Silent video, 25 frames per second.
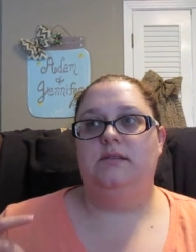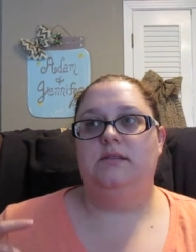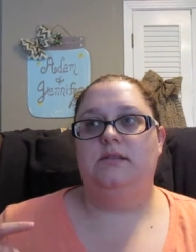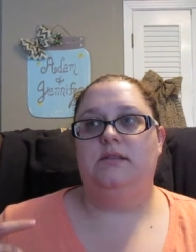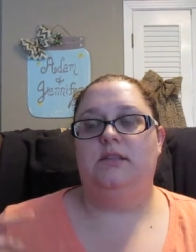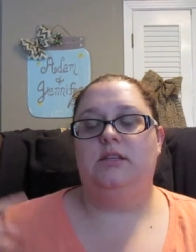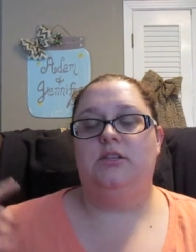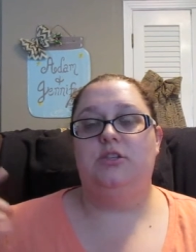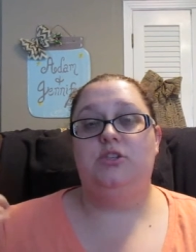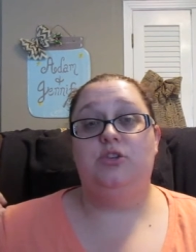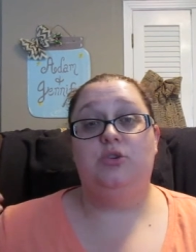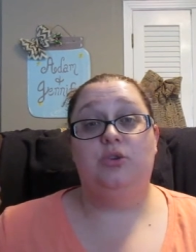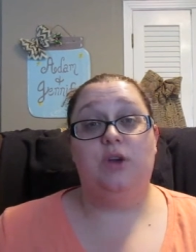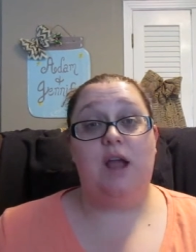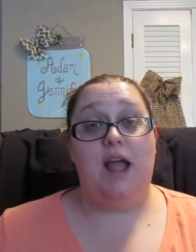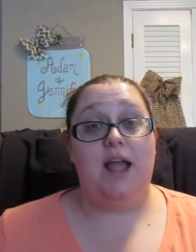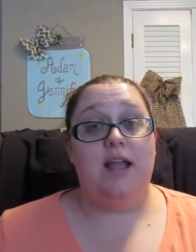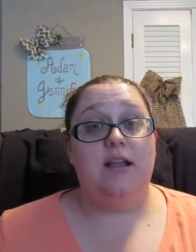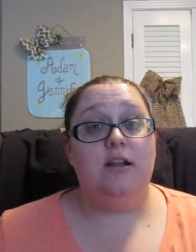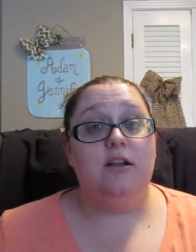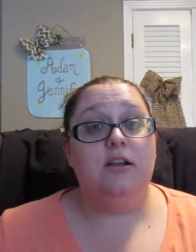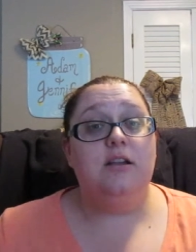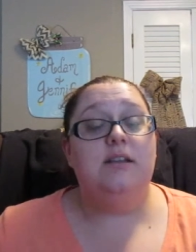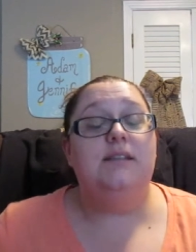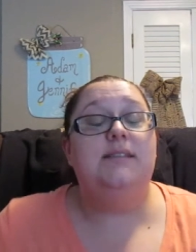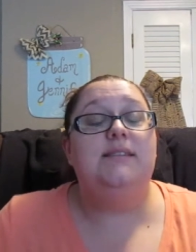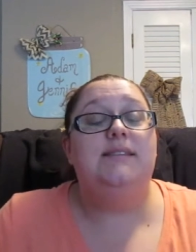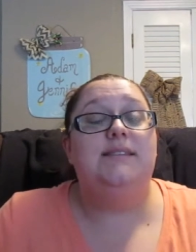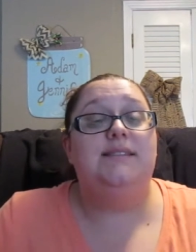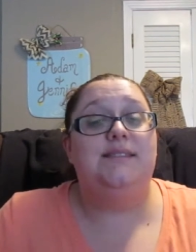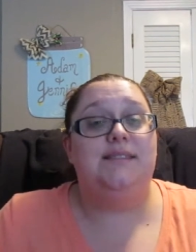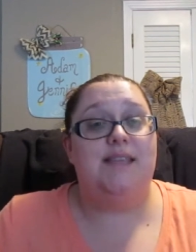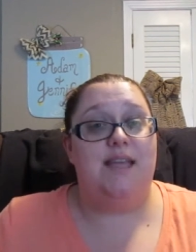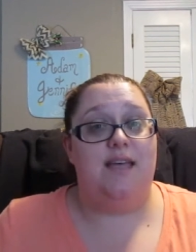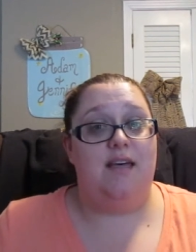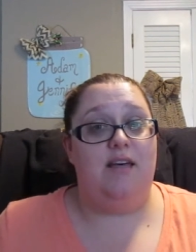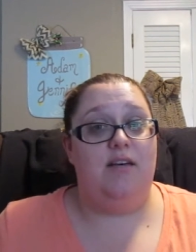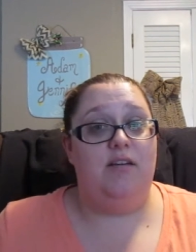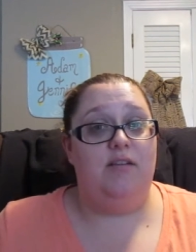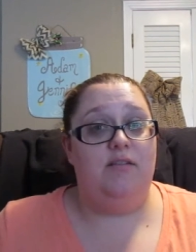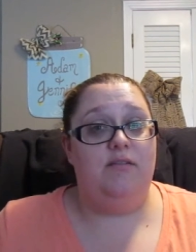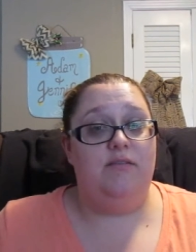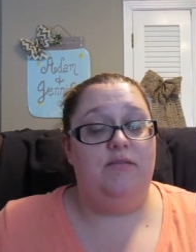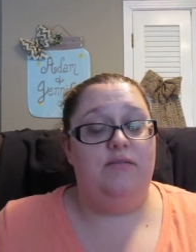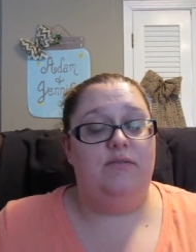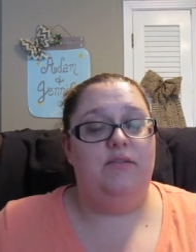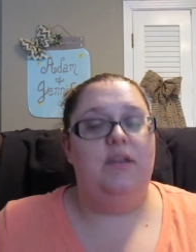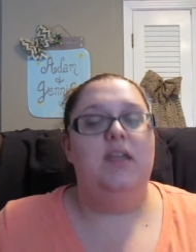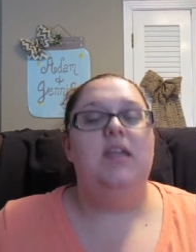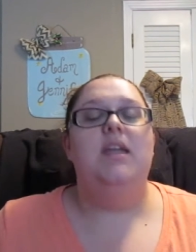The tracker
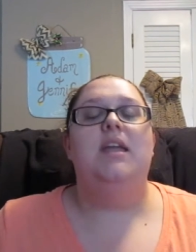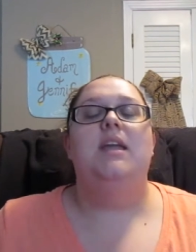itself